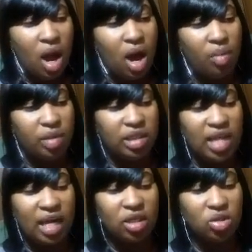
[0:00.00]
Um, the
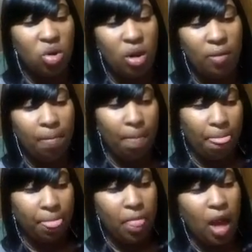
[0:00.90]
second store
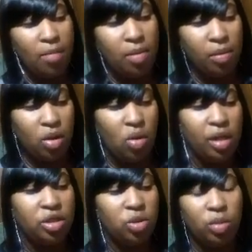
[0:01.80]
I remember
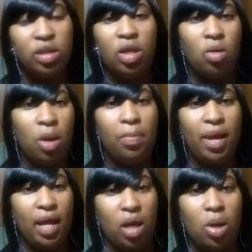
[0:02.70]
going into was a local
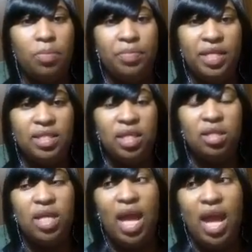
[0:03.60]
black owned
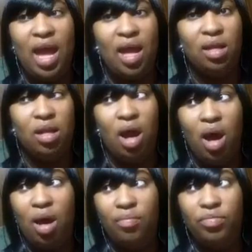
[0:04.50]
business and
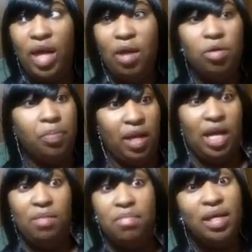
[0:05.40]
um, they were
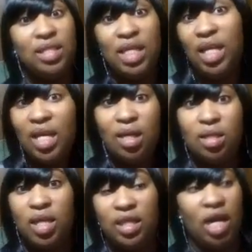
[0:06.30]
playing mixed
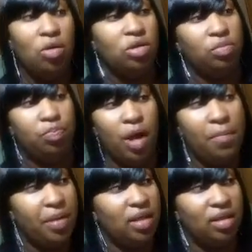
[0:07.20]
CDs. Like they was
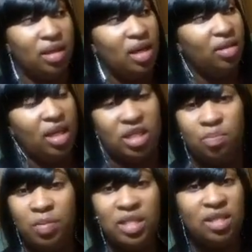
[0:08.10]
bumping the
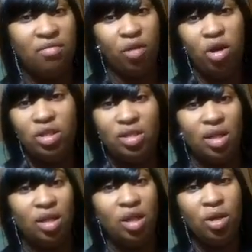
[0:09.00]
explicit version
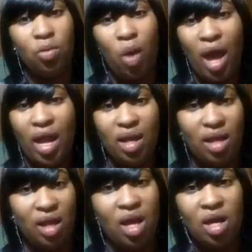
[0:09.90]
of Lil Wayne
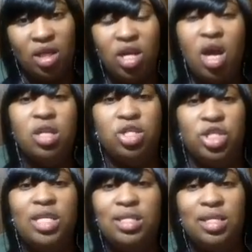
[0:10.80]
and Young
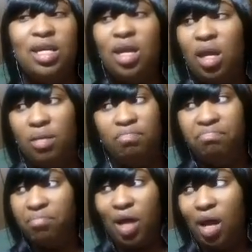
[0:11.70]
Jeezy
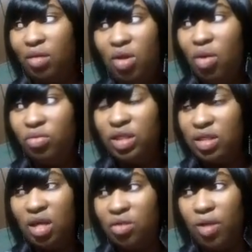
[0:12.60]
and I don't know, just
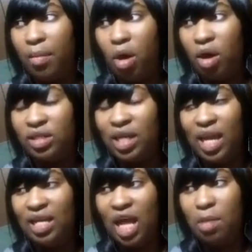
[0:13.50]
other rap artists. I
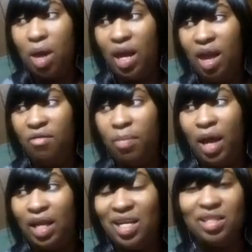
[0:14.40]
can't name out
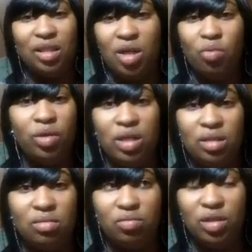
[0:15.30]
everybody because I don't
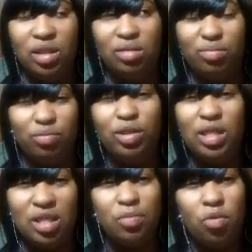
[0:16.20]
really, really,
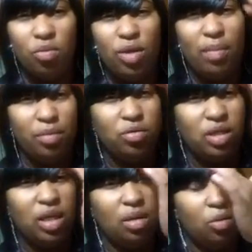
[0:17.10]
really support rap
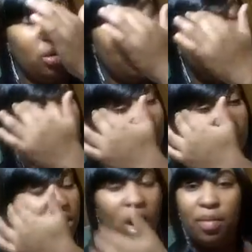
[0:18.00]
music anymore because
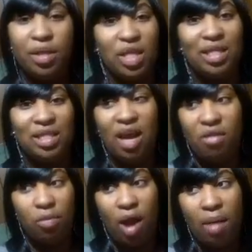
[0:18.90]
it's garbage. I just
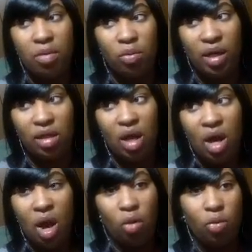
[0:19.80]
have a problem with
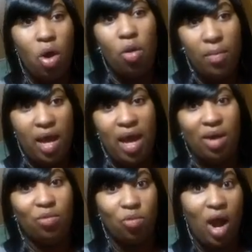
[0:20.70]
a grown
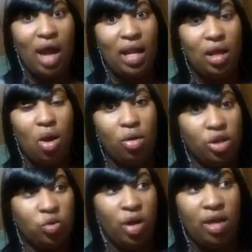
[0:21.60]
man writing on
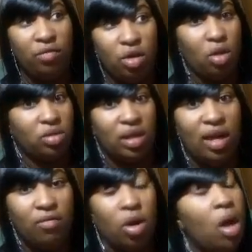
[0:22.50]
a 12 year old's
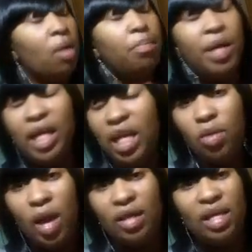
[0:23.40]
level. But
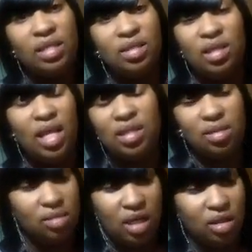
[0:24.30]
anyway, that's
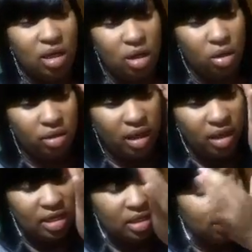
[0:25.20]
that's neither here or
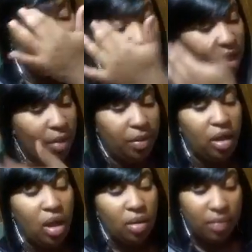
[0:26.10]
there. That's a different topic.